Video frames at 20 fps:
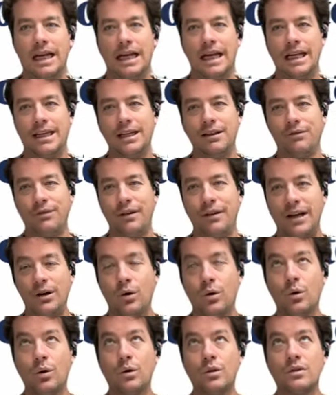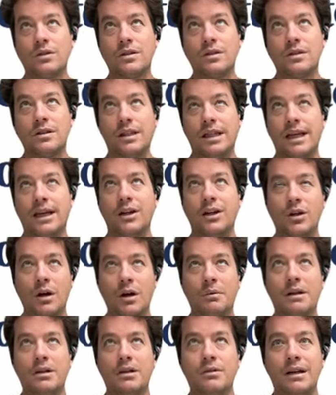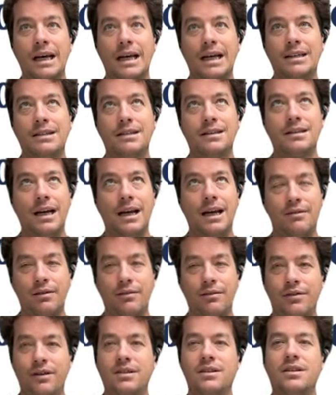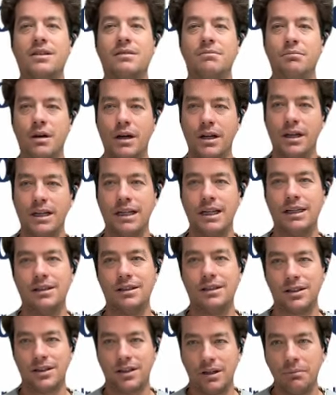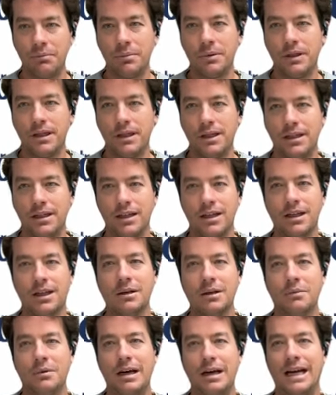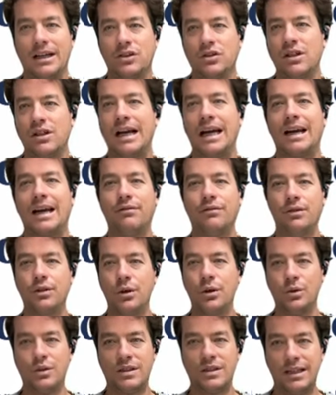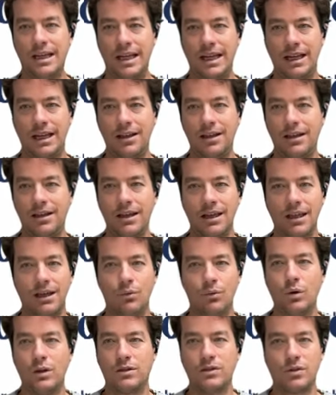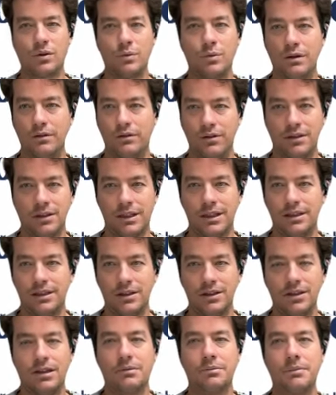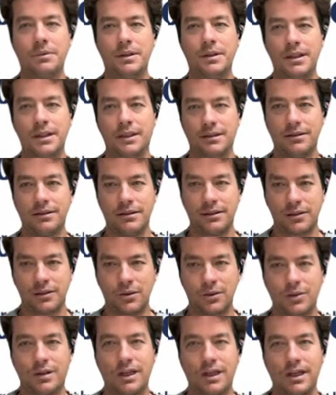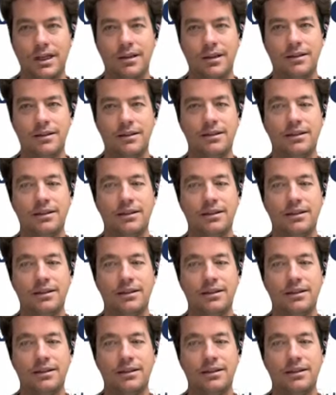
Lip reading: And if I hold the economic rights, I've invested money in the company, but actually I have no say whatsoever in the company. Okay.